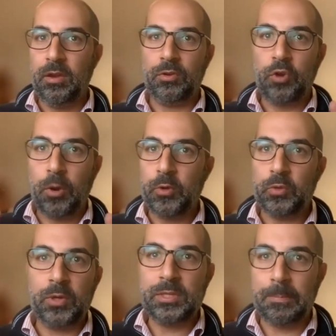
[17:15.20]
Corporate
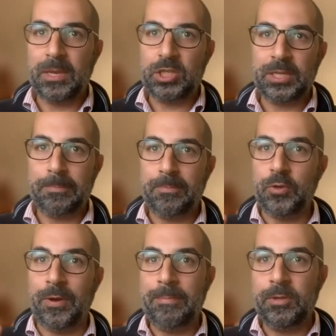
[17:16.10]
world is a big ship.
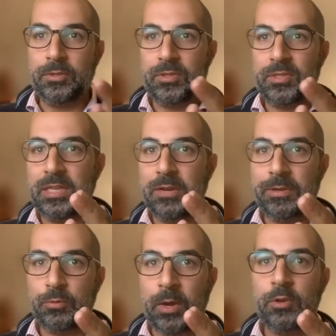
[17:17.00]
You're able to steer it
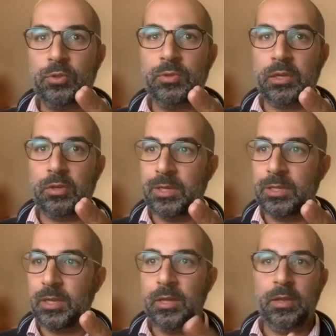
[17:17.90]
1 or 2 degrees.
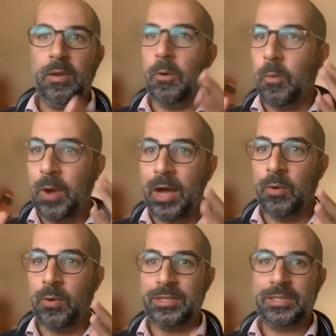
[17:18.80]
Wow,
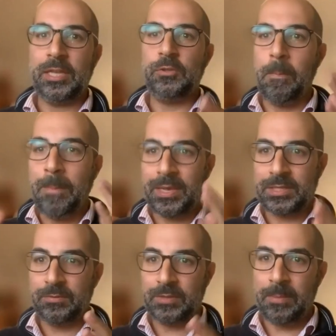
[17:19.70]
it can do
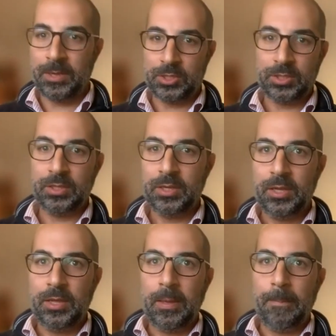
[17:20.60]
massive damage.
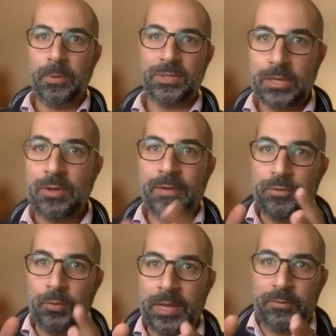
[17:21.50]
But then you have to
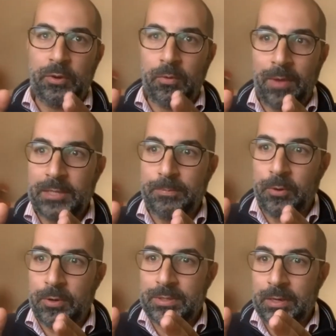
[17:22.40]
wait for the right
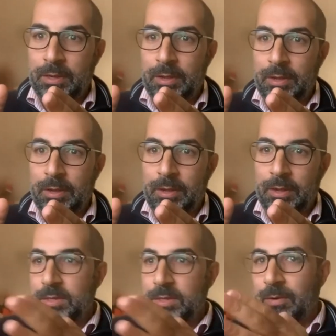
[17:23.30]
point and when is
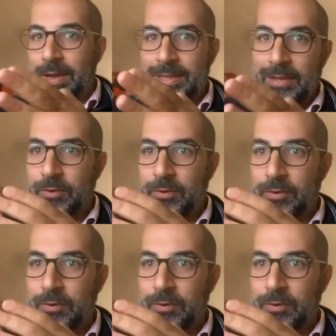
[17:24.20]
the right leverage.